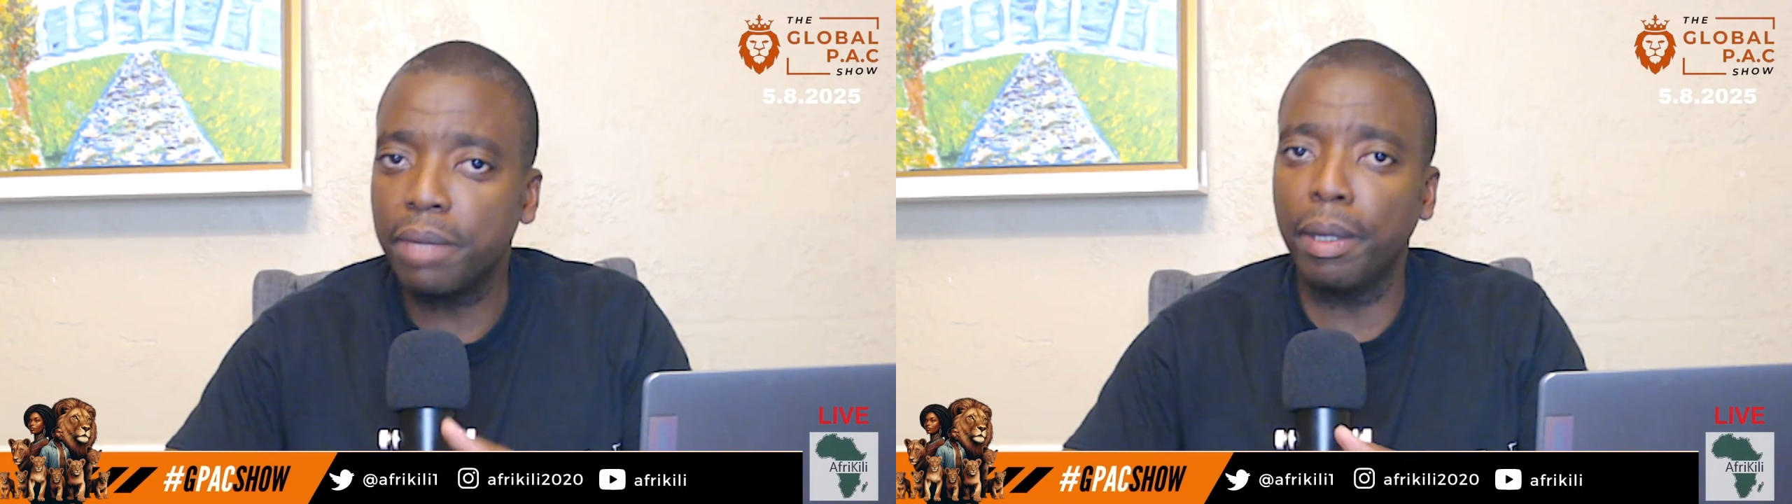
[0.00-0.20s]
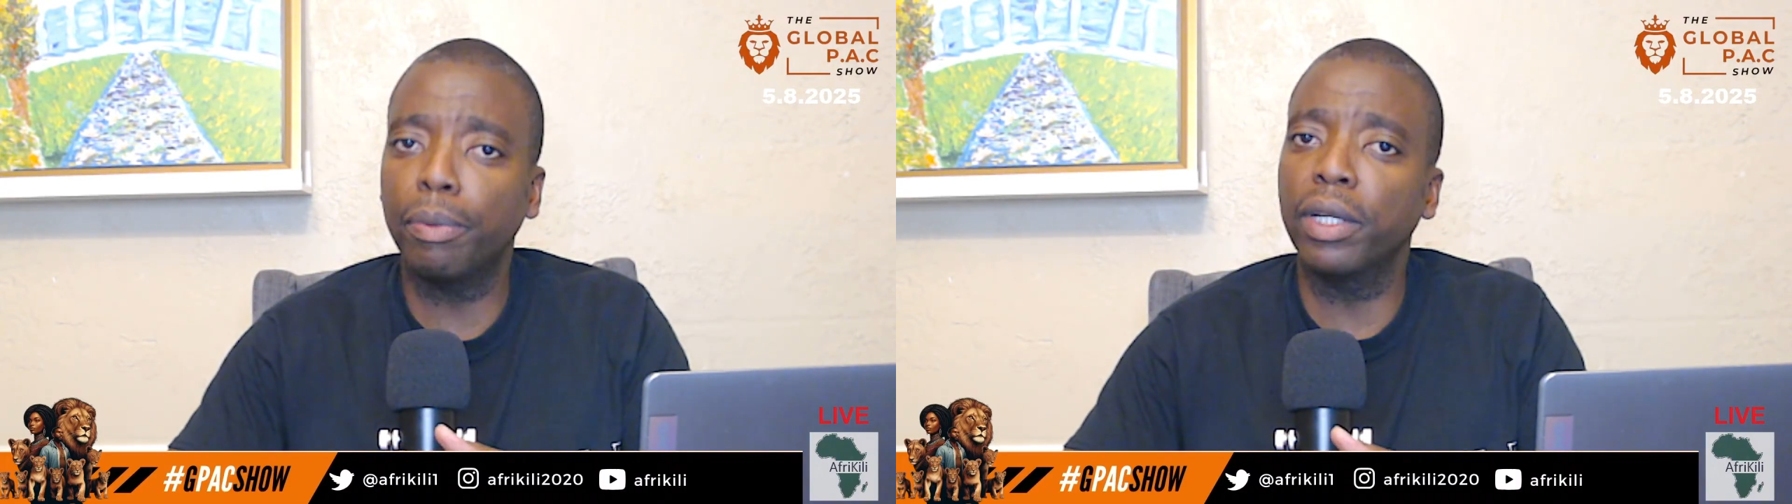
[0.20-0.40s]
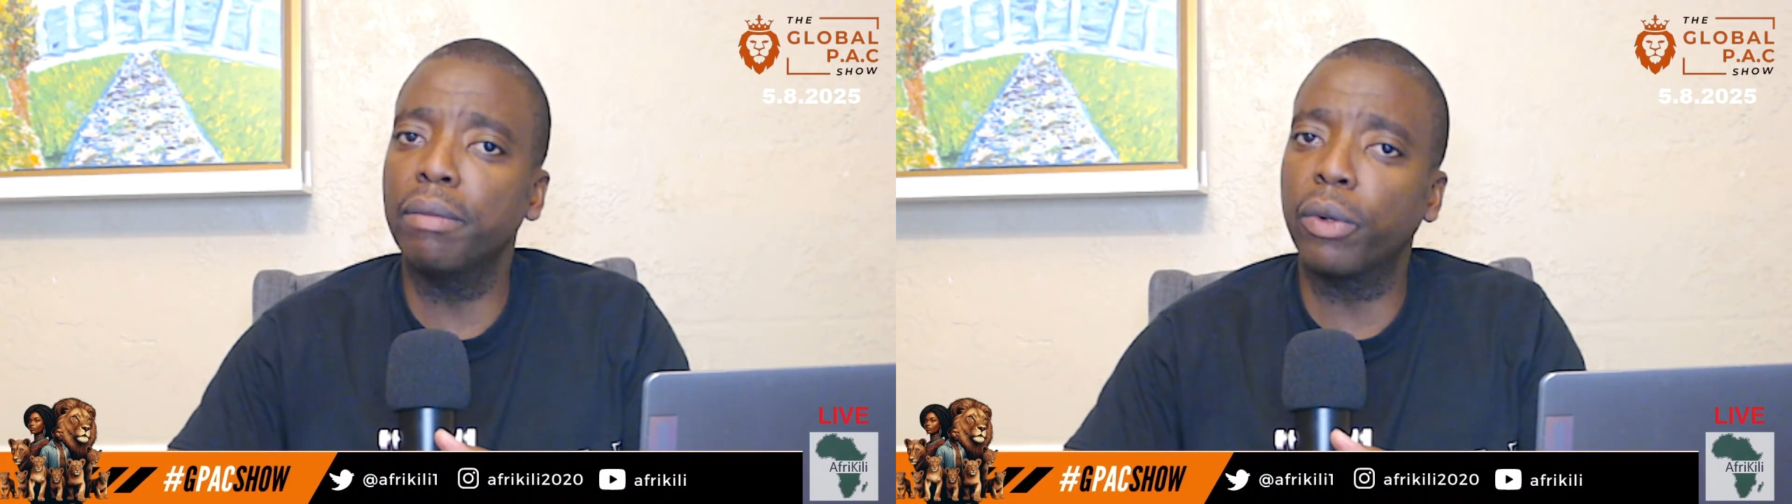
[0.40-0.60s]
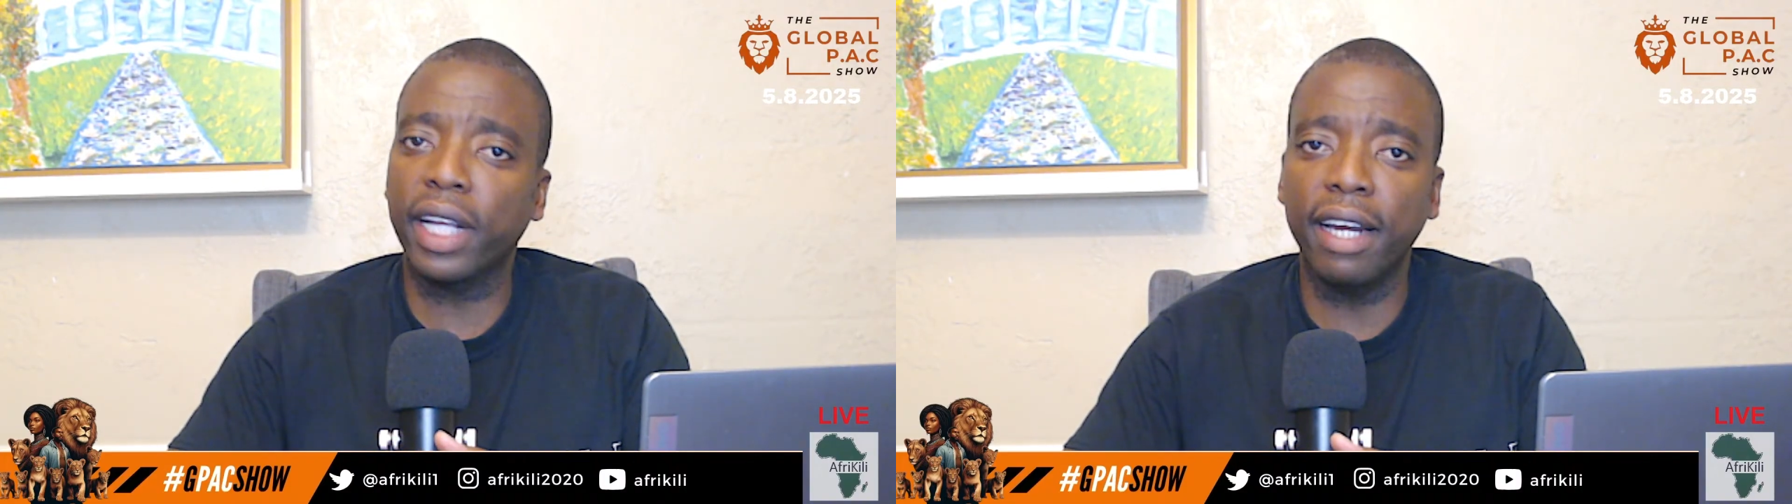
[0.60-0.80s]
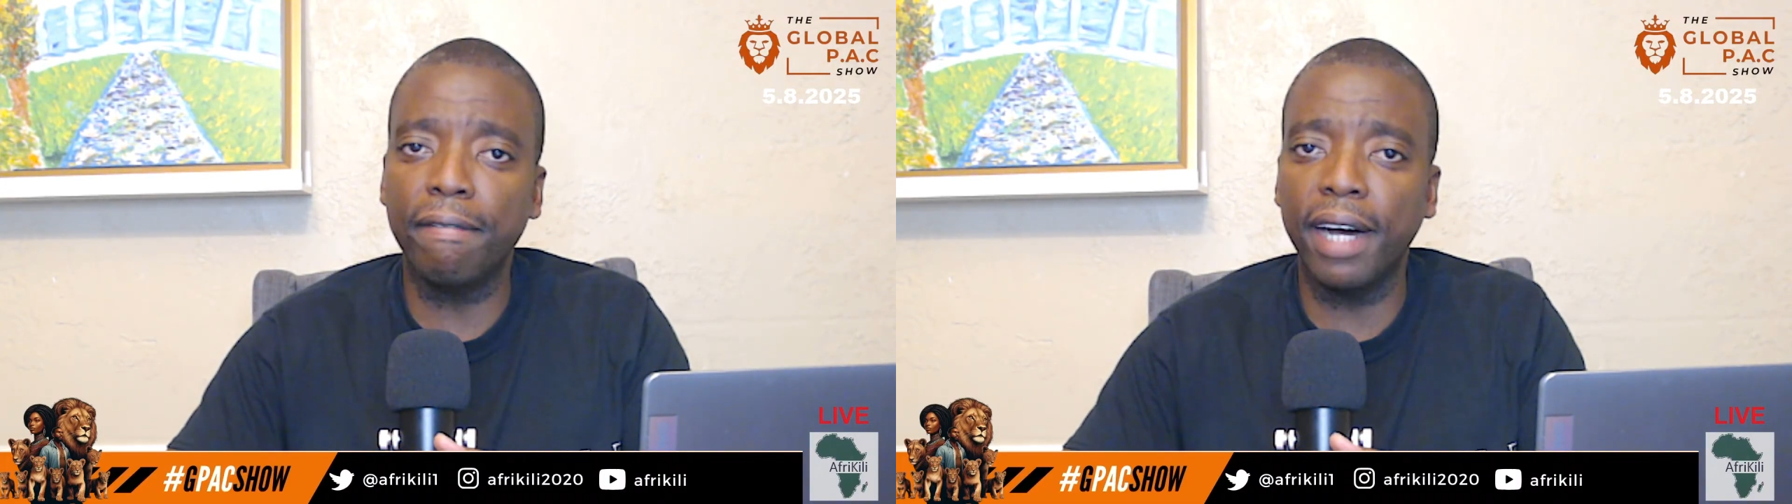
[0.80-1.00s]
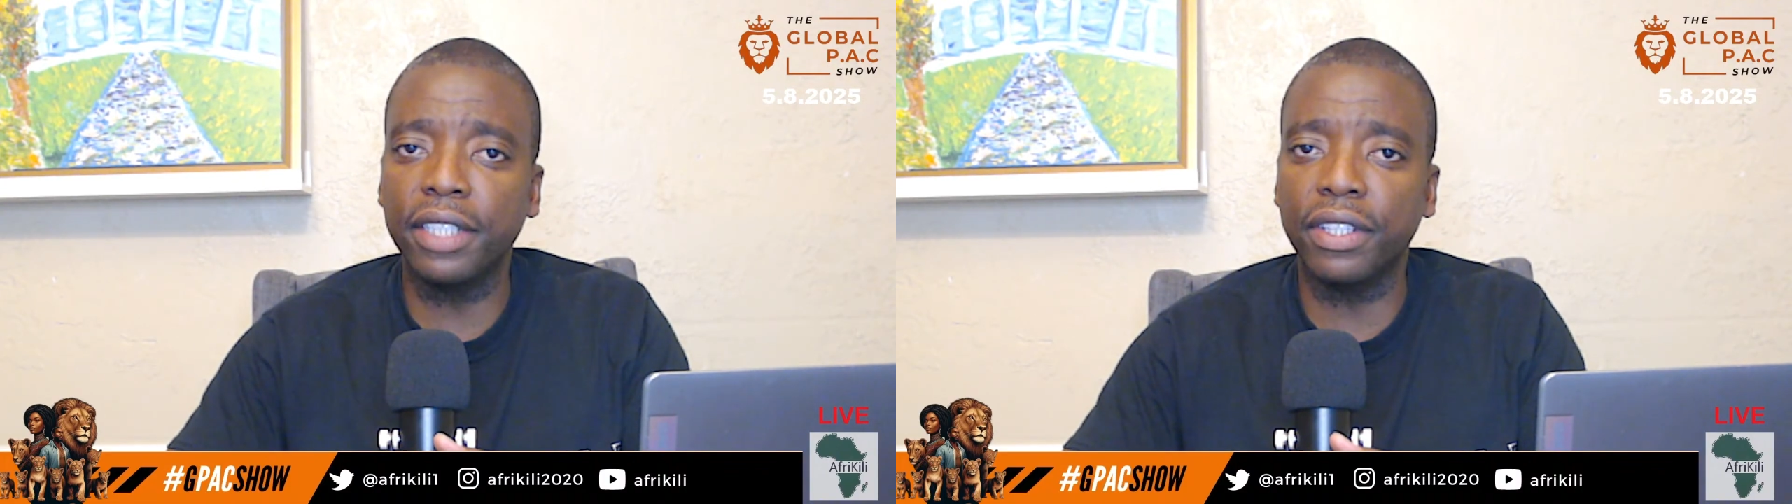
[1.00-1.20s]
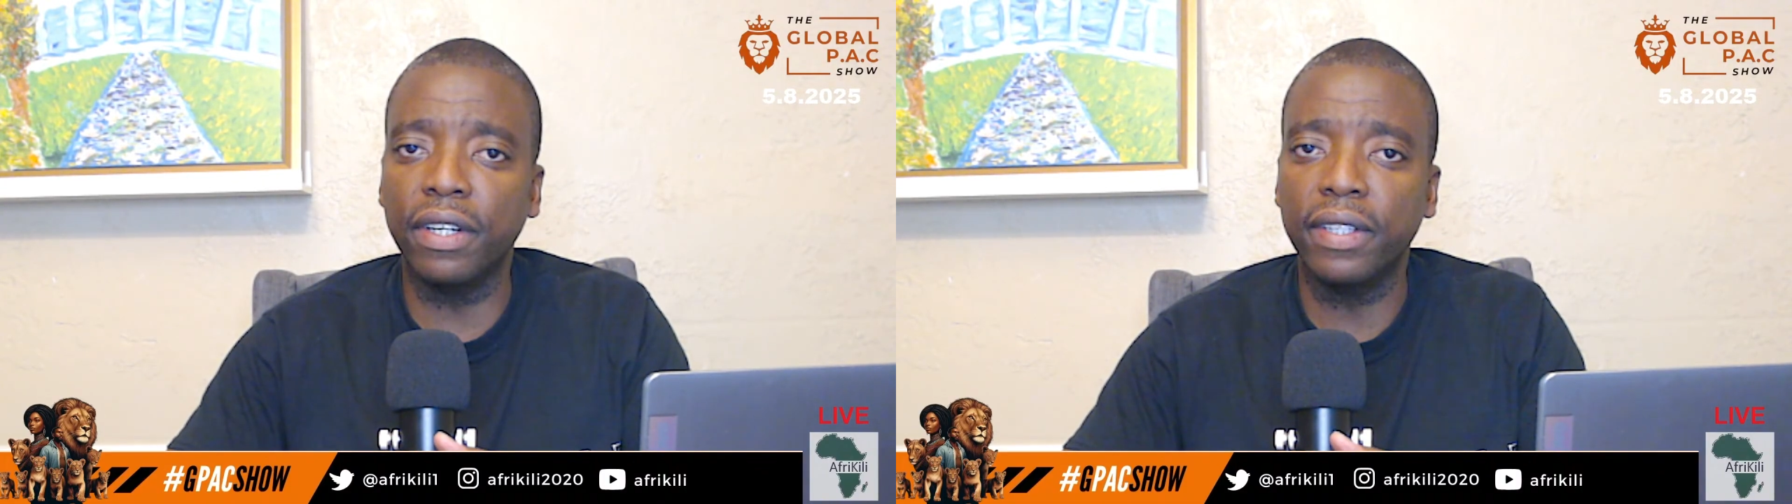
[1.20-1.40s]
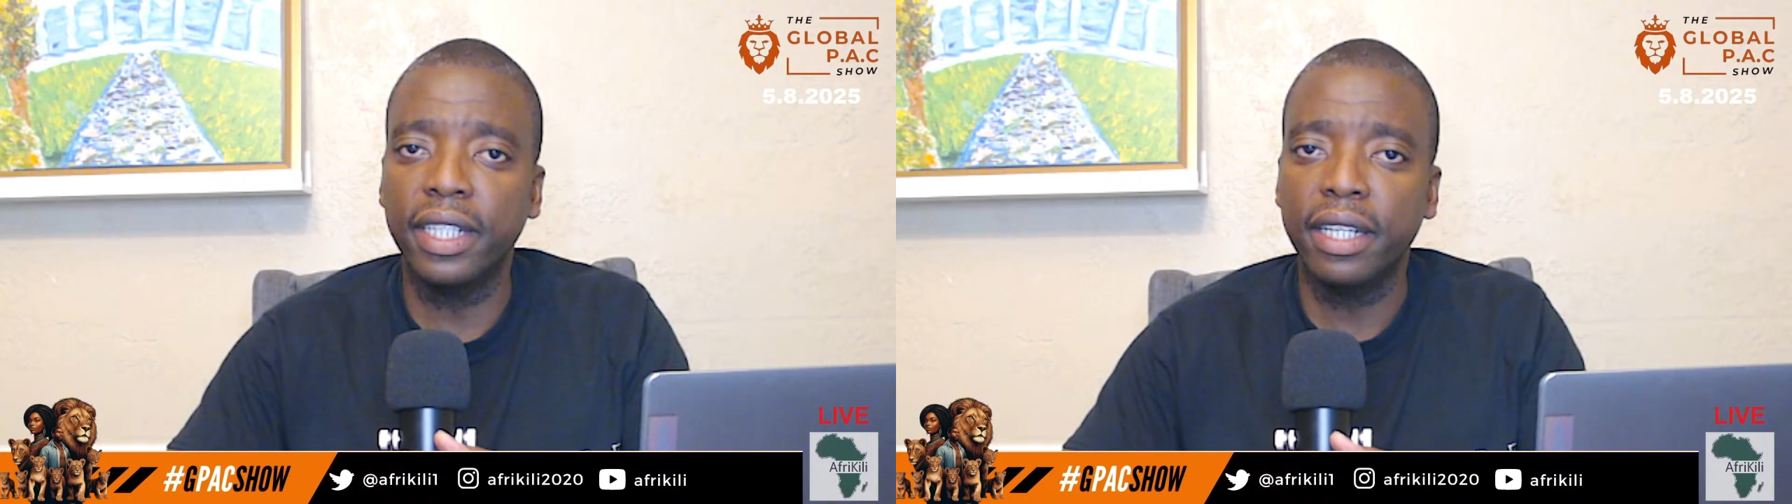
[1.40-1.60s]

people in Burkina Faso,